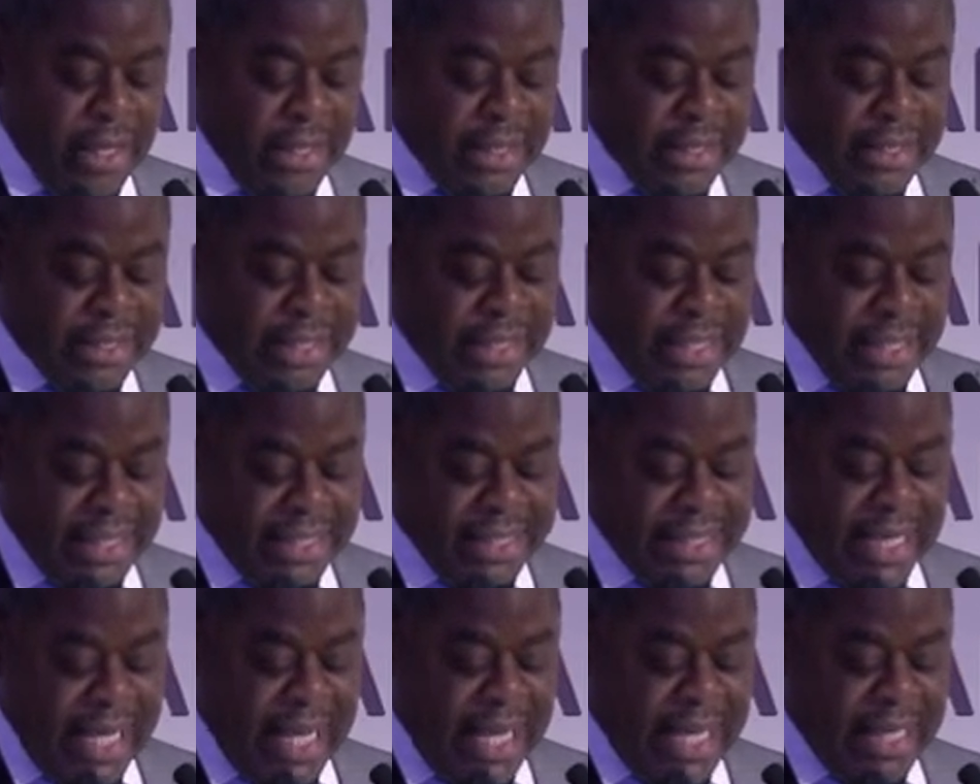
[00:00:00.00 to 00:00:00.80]
To
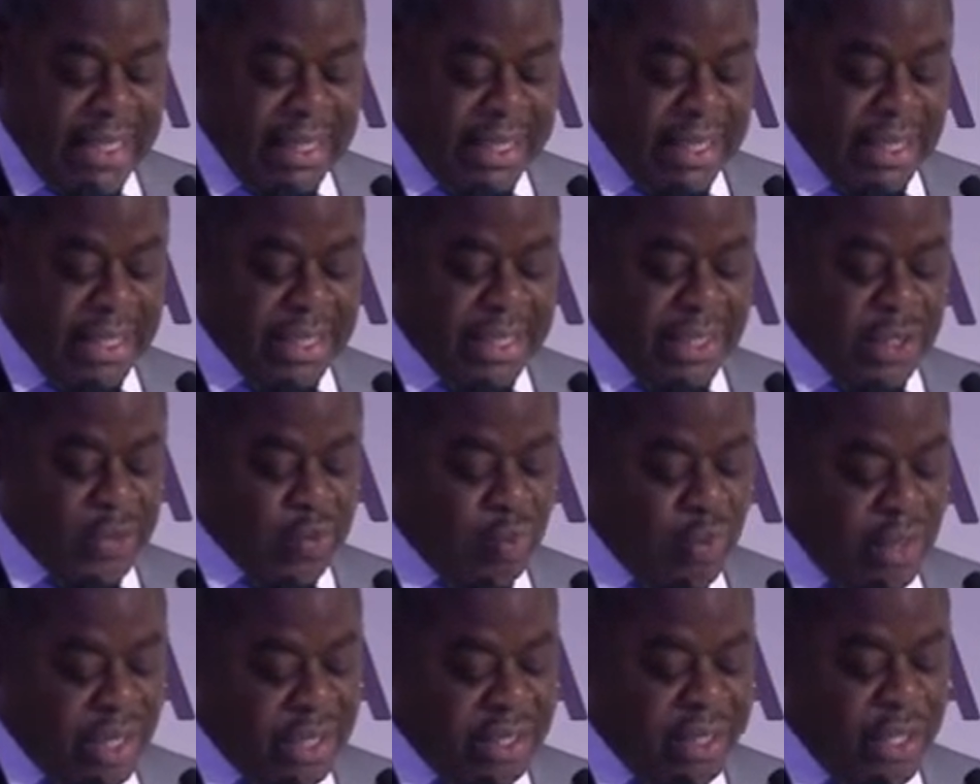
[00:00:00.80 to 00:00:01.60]
this end, it is
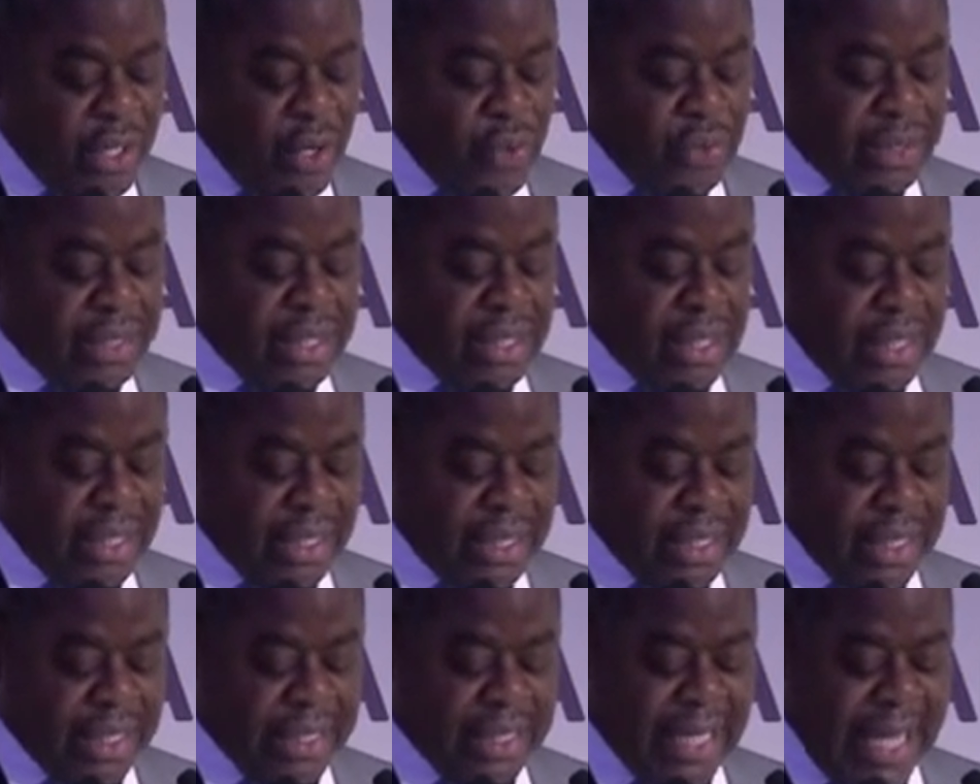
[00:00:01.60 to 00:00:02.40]
worth noting
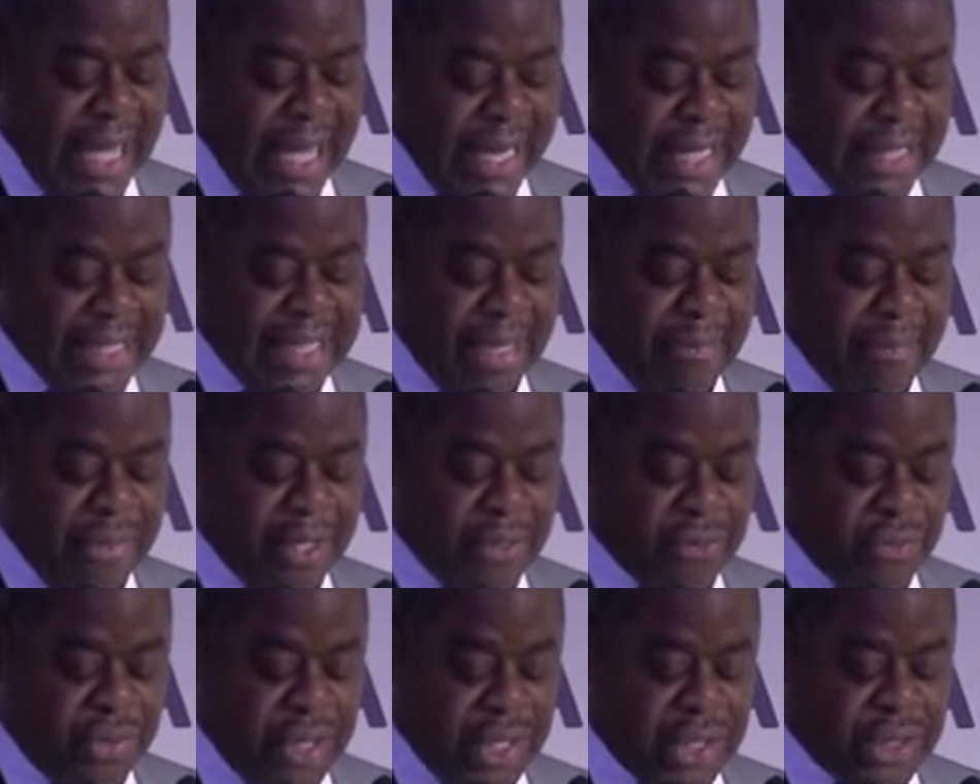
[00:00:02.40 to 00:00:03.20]
that
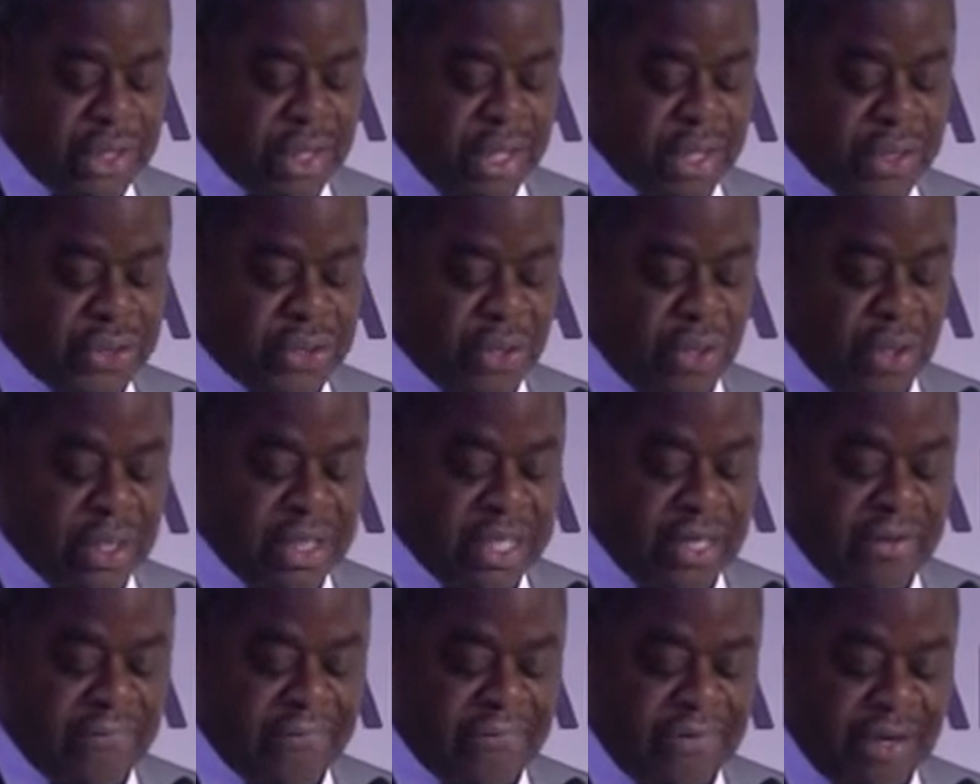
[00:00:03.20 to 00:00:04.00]
academic research on
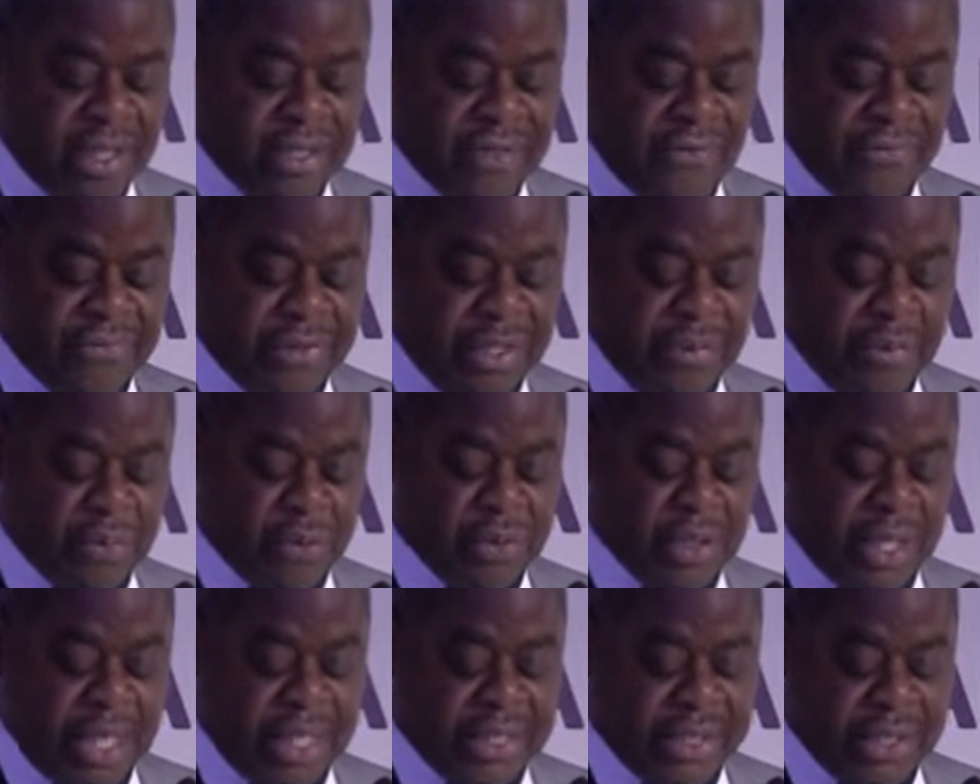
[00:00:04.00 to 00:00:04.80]
the effect of
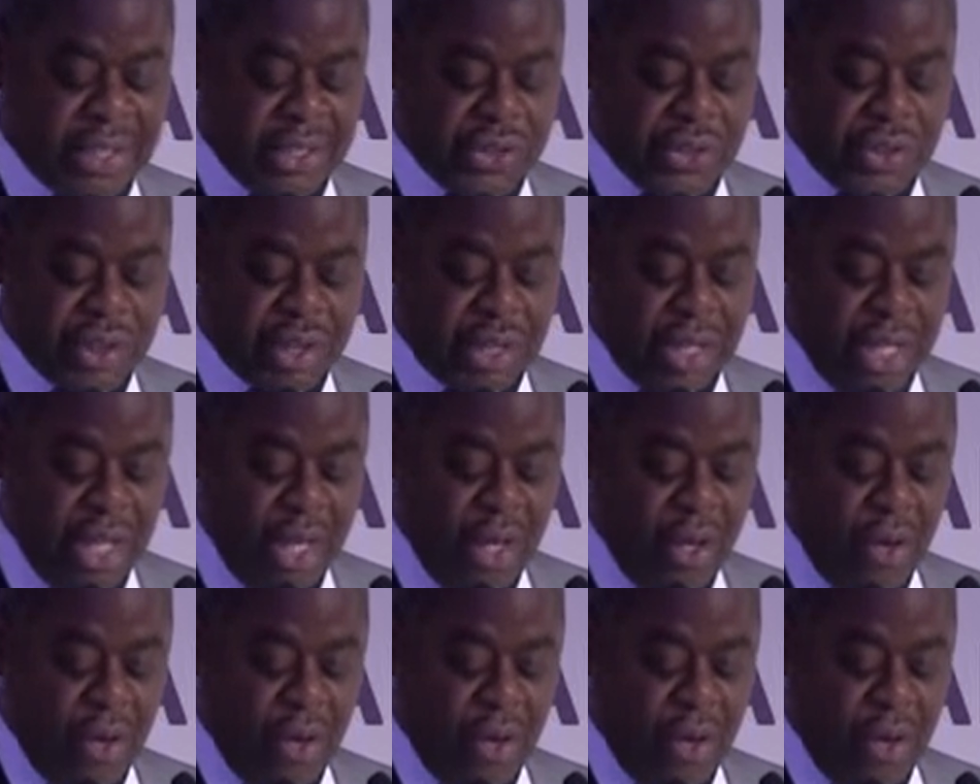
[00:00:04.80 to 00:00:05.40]
demutualization